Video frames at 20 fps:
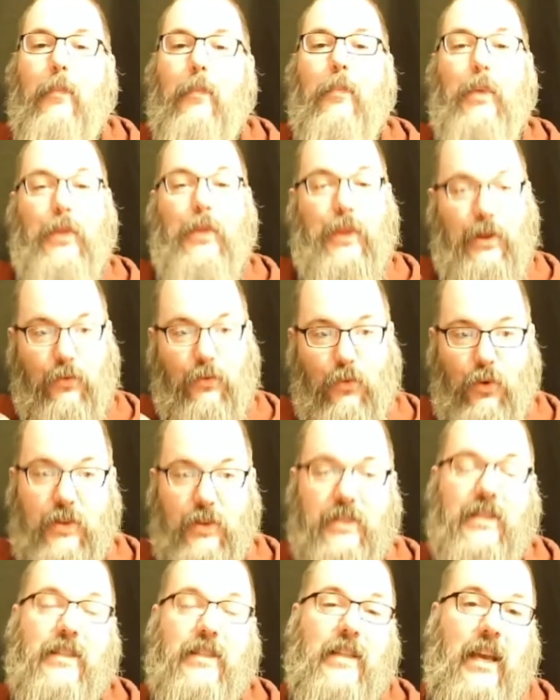But then, of course,
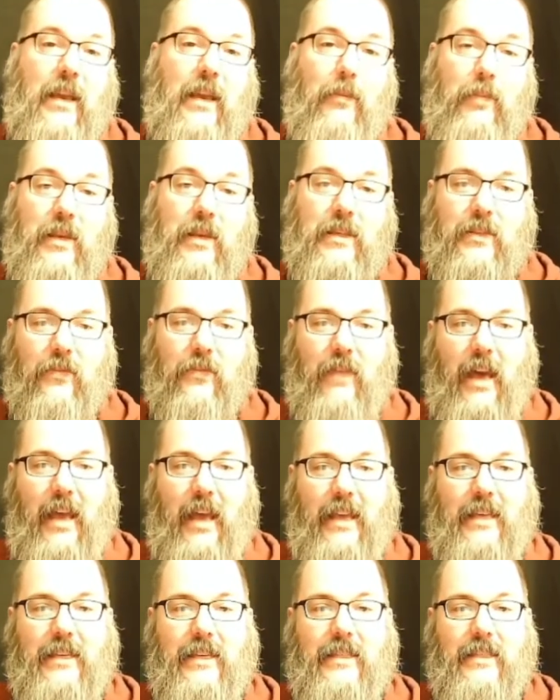the second piece of
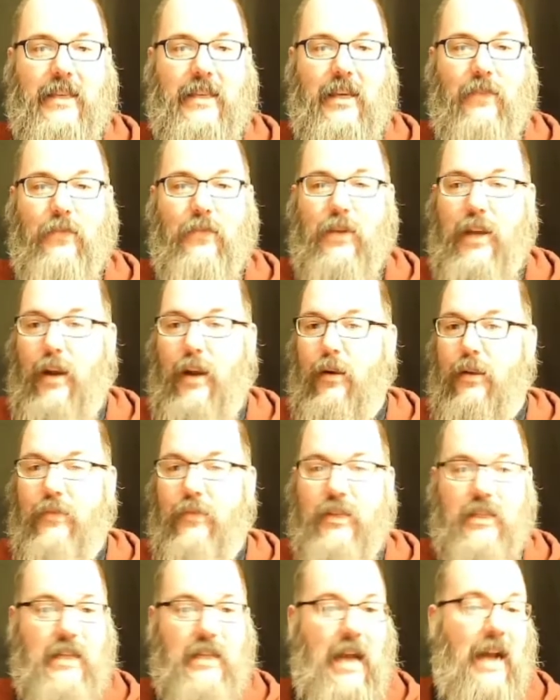that is, if the narrative
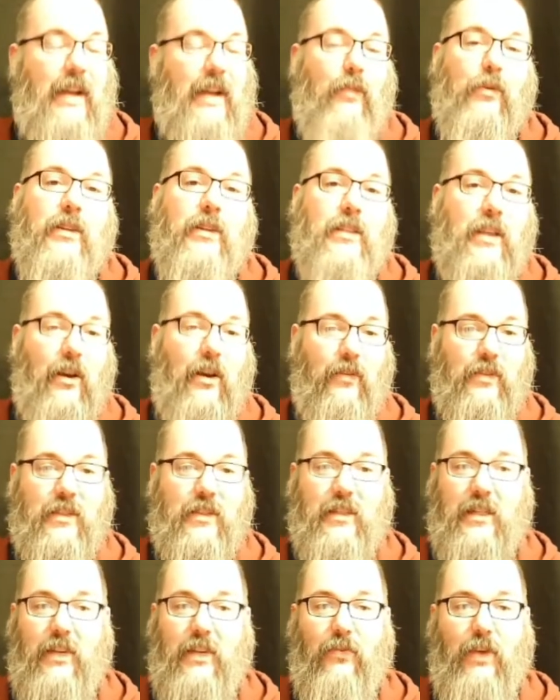is not at risk of a
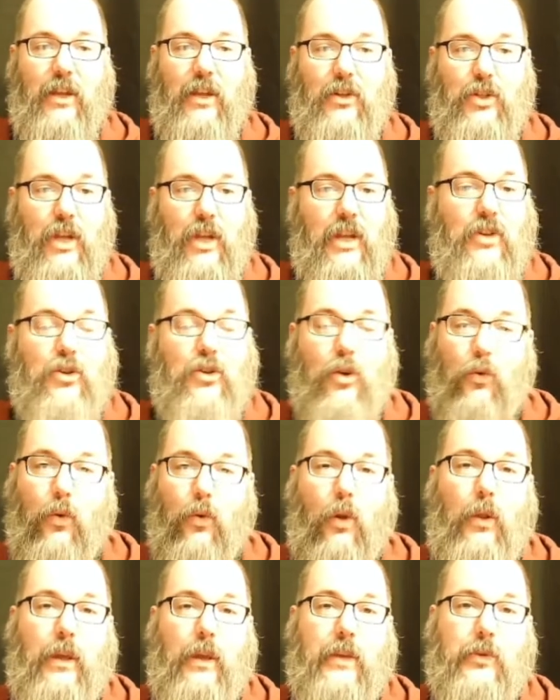significant change, no
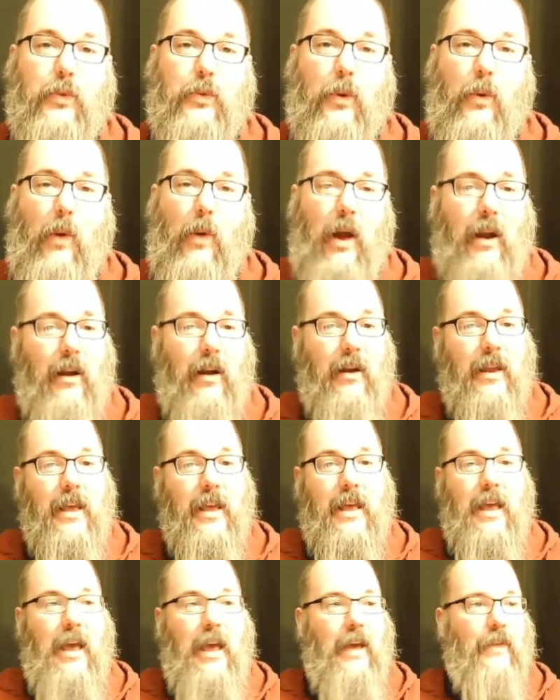rolling is required.
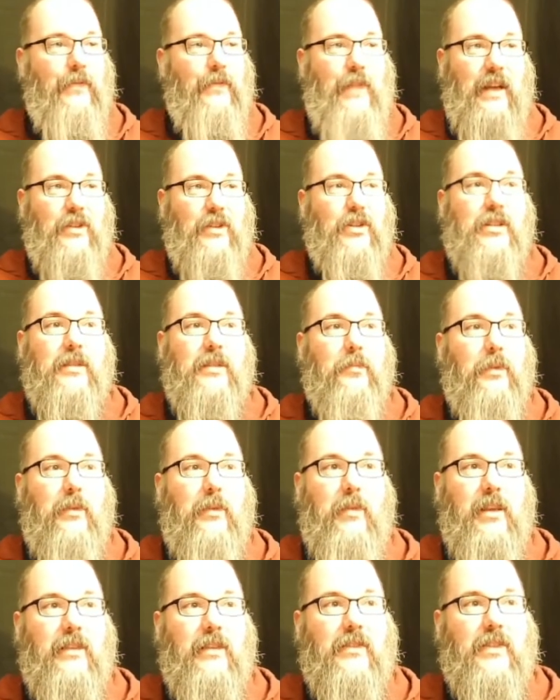That just simply
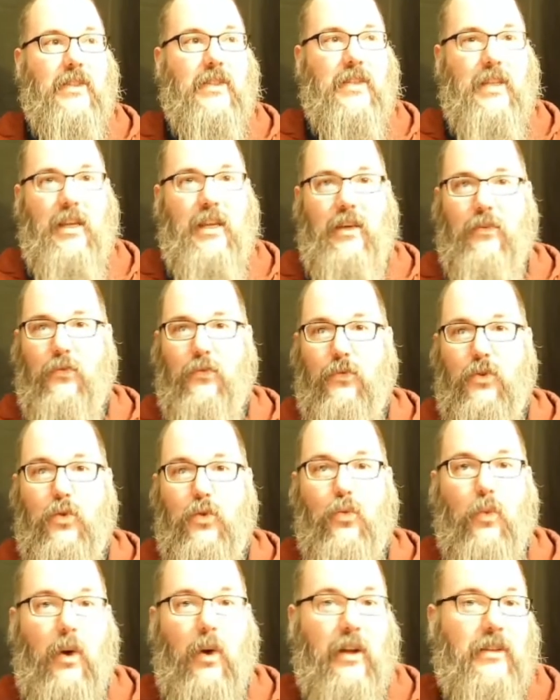means if you
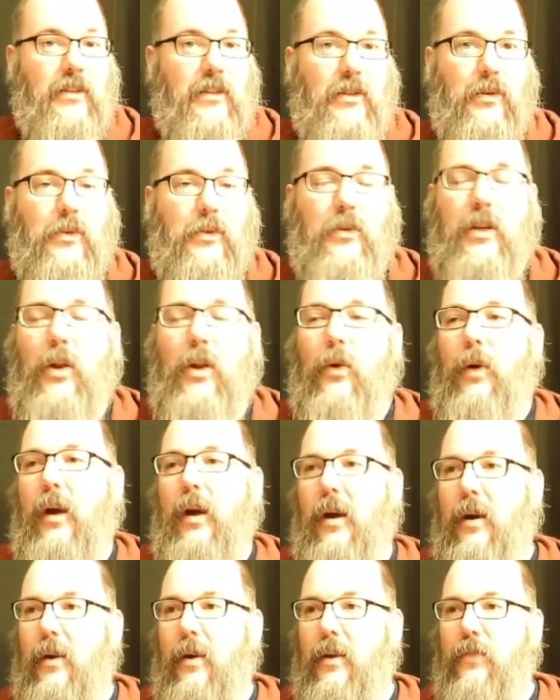want to, you know,
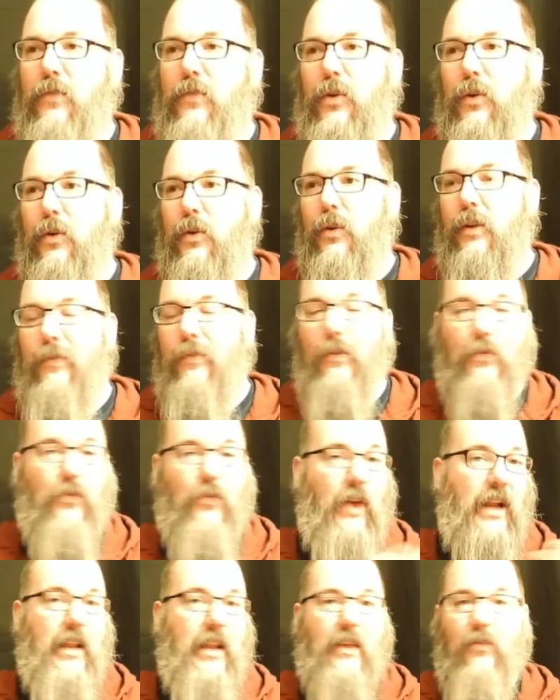if you're
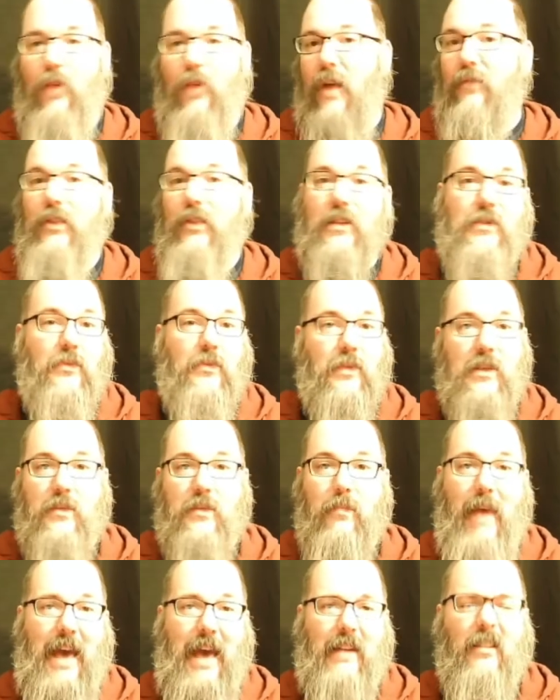fighting, if you're having this
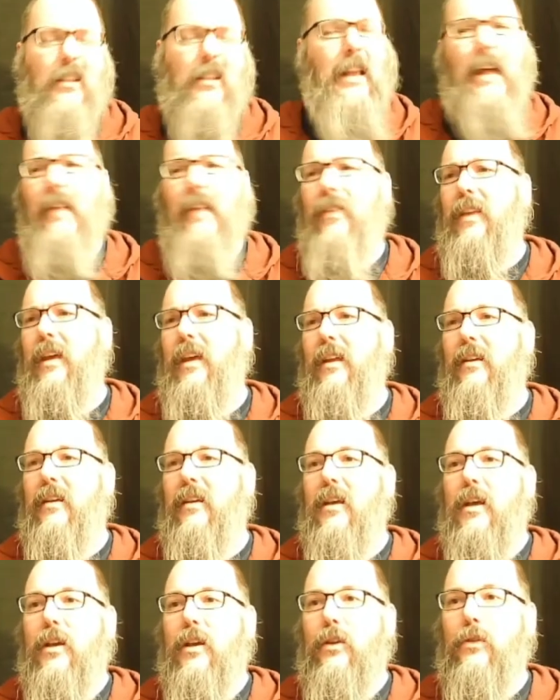battle, and then
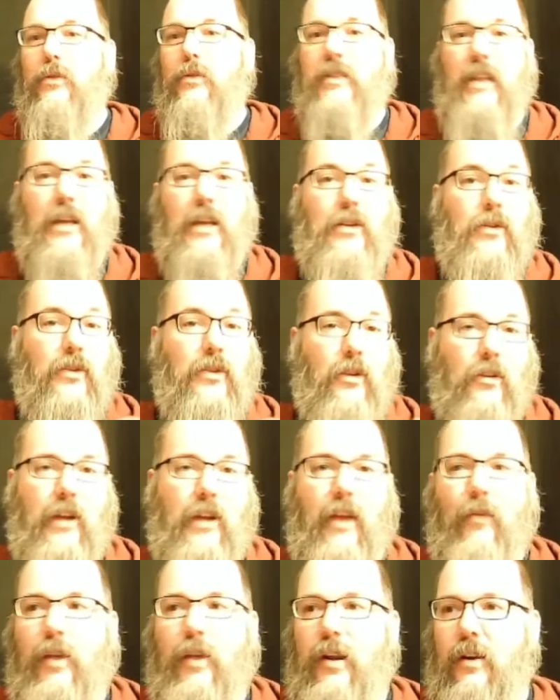you say to your
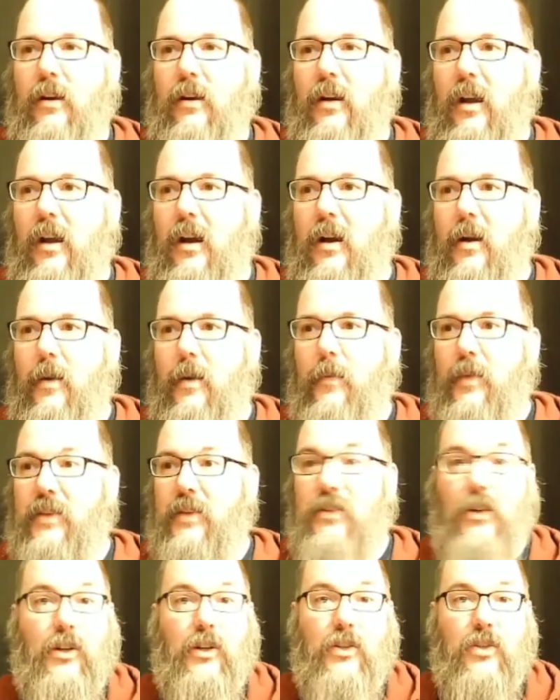narrator,
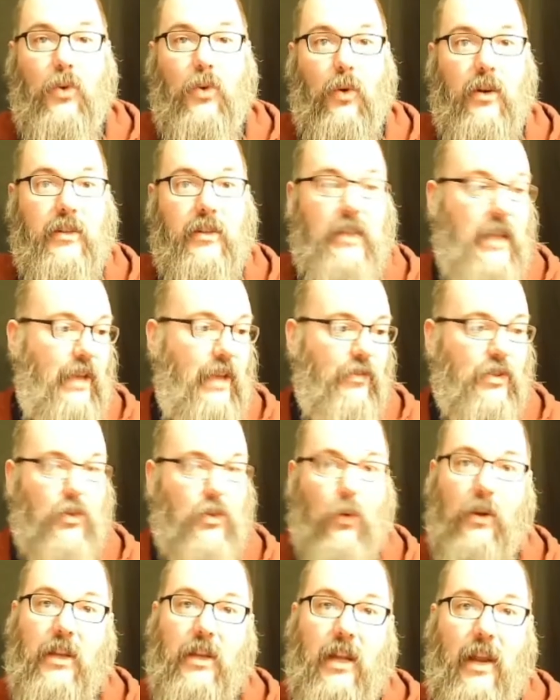is there a sword? Did he have a
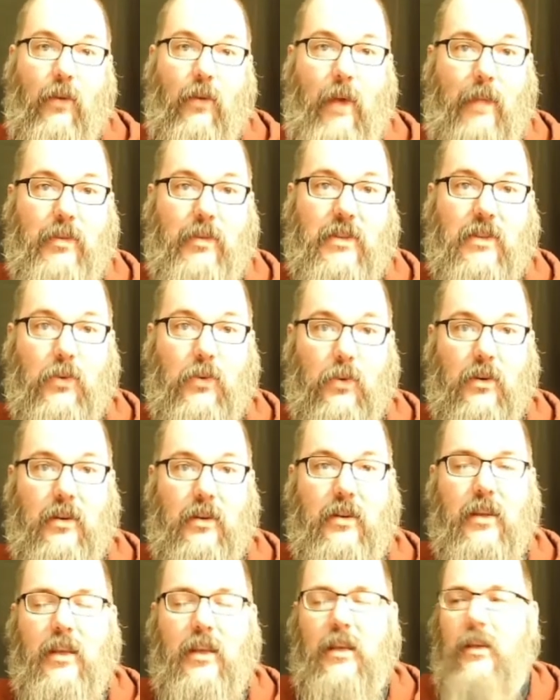sword? Can I grab his
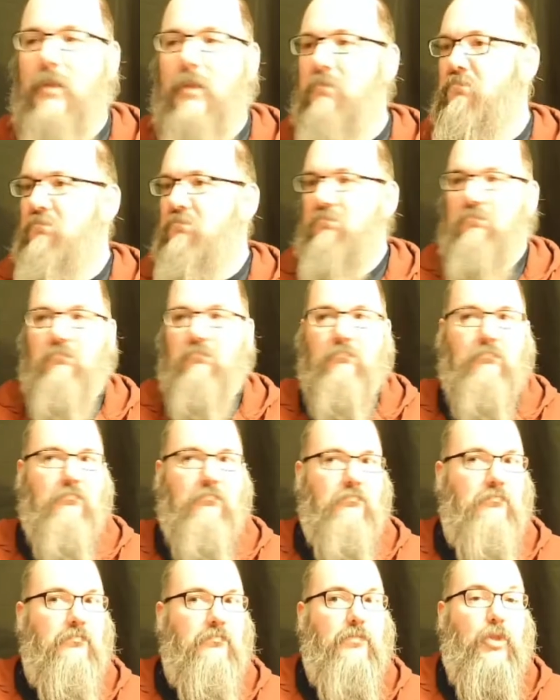sword?
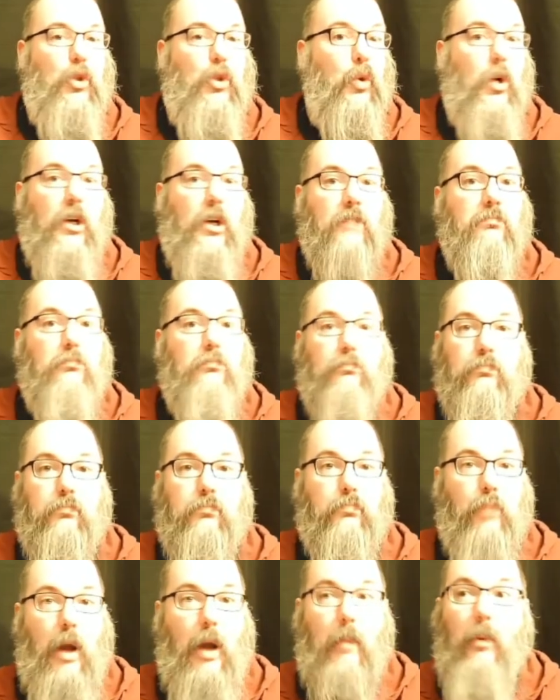Sure.
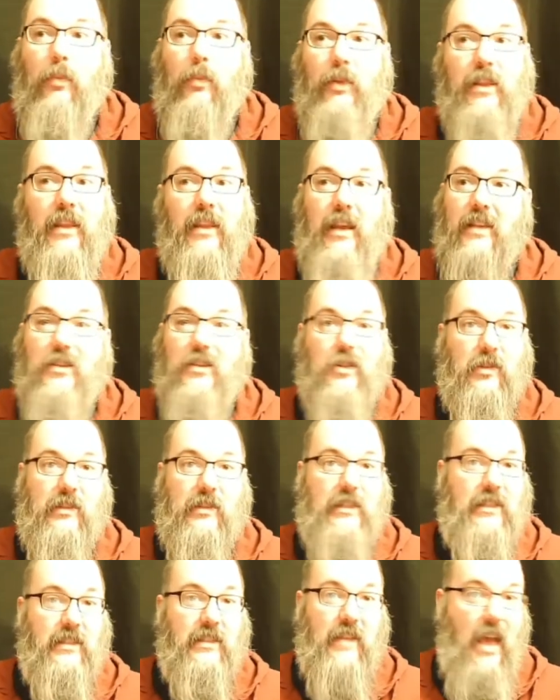Probably the answer
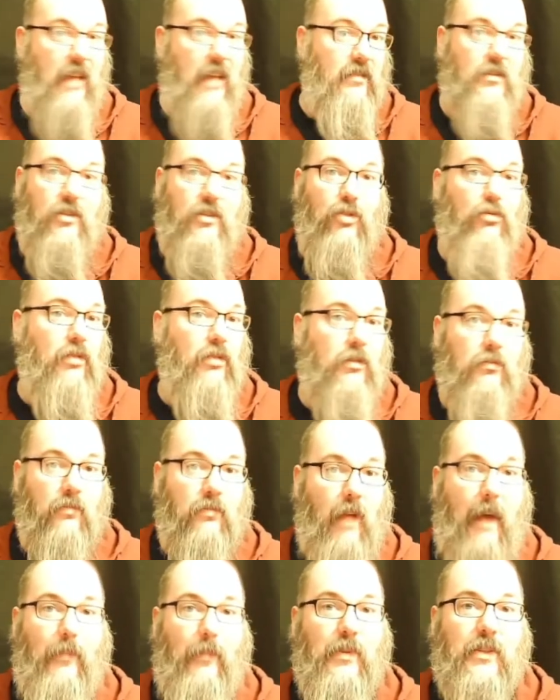is yes, you can
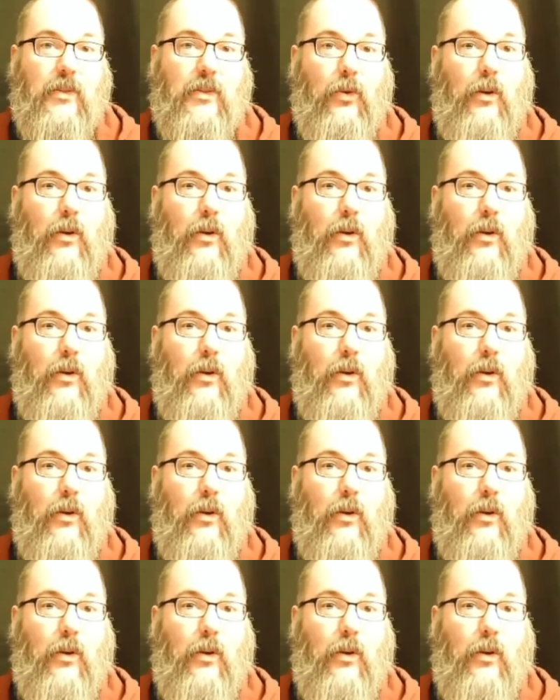grab the sword.